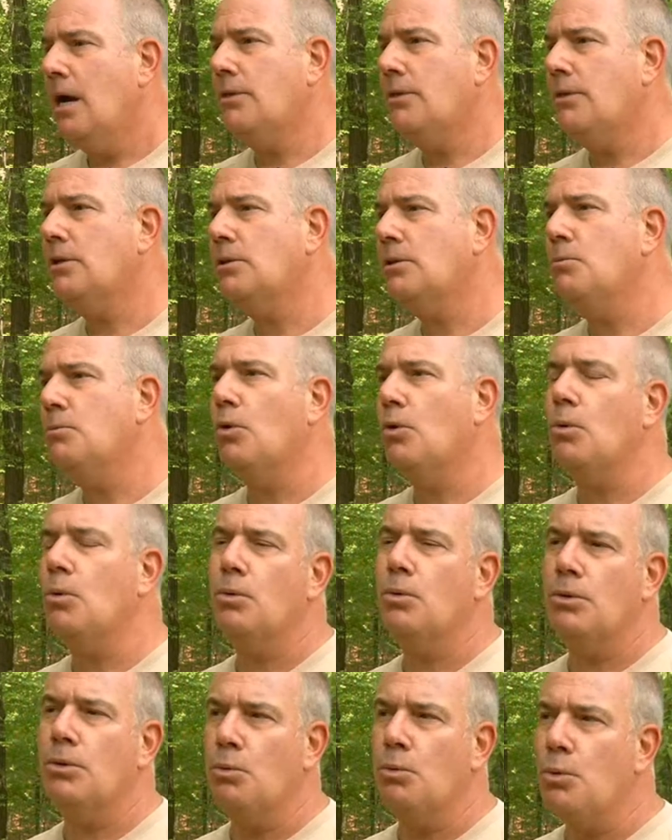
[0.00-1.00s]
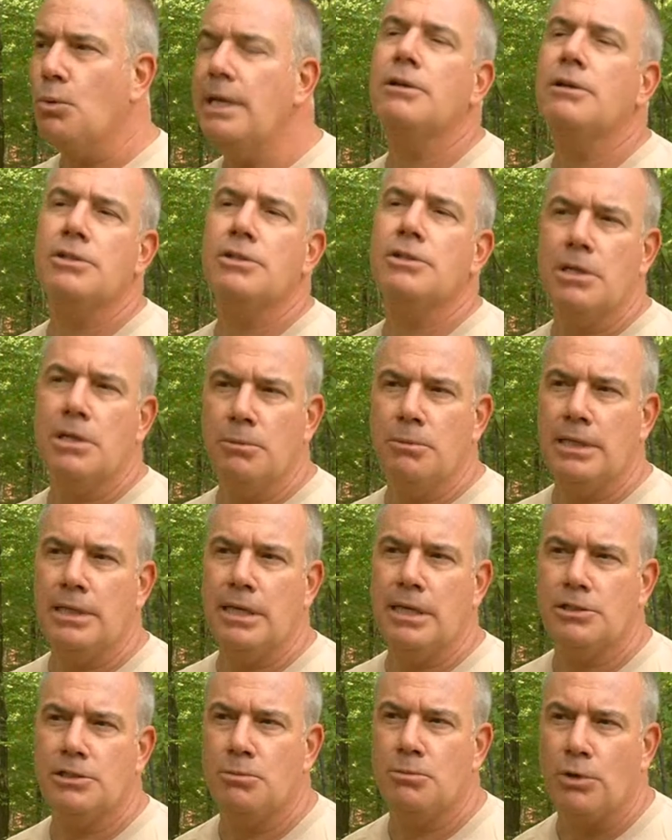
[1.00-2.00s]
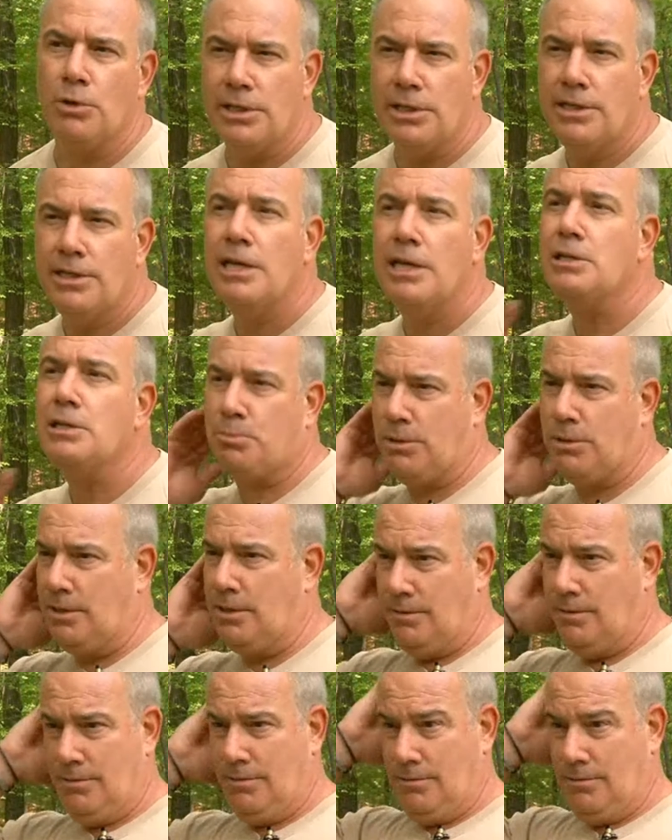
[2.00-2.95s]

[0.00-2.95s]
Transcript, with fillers: I think the more the weaker someone gets, the more desperate